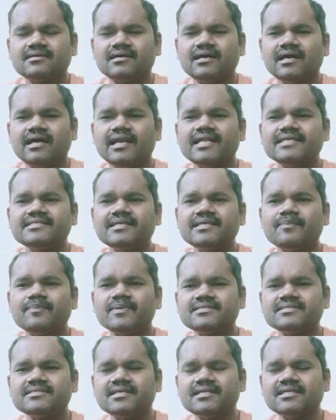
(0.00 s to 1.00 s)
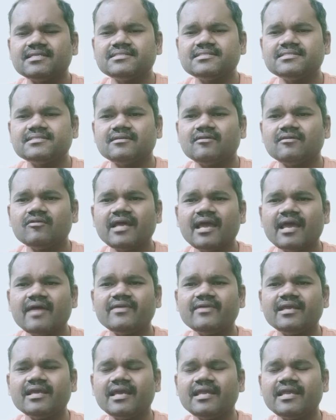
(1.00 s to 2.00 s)
unless a person is not
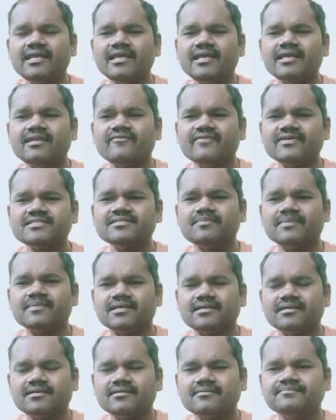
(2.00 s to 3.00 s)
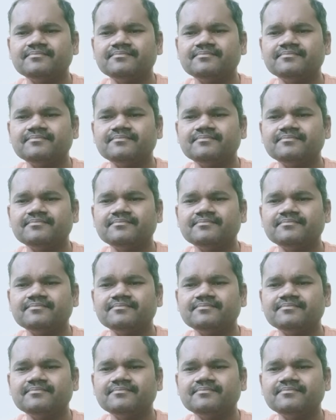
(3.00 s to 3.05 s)
having any investment,